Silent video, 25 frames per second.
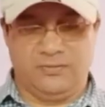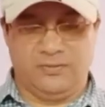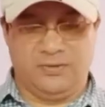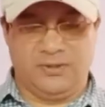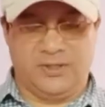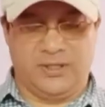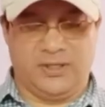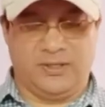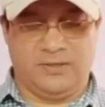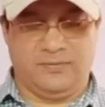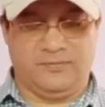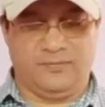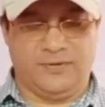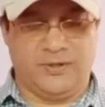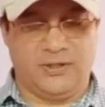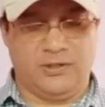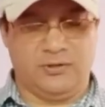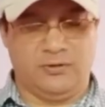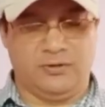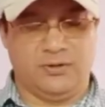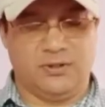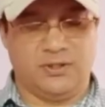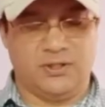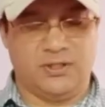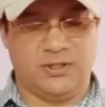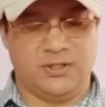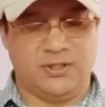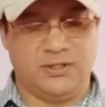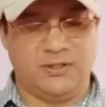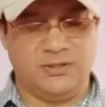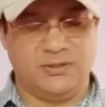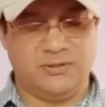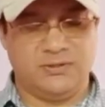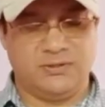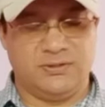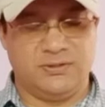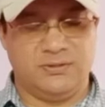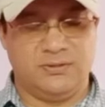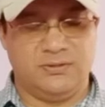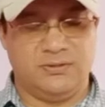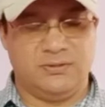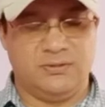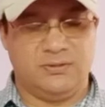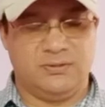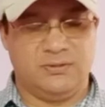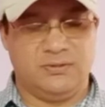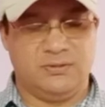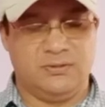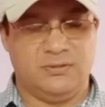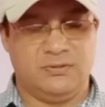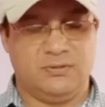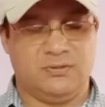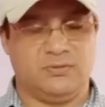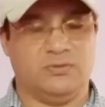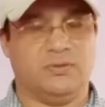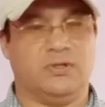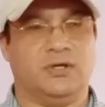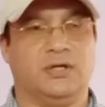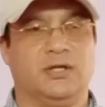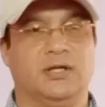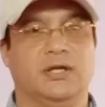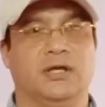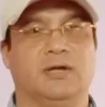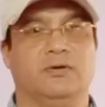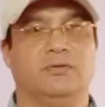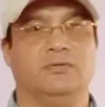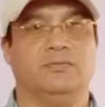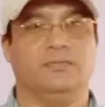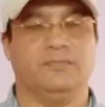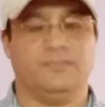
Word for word: and he fell on the knees to the ground.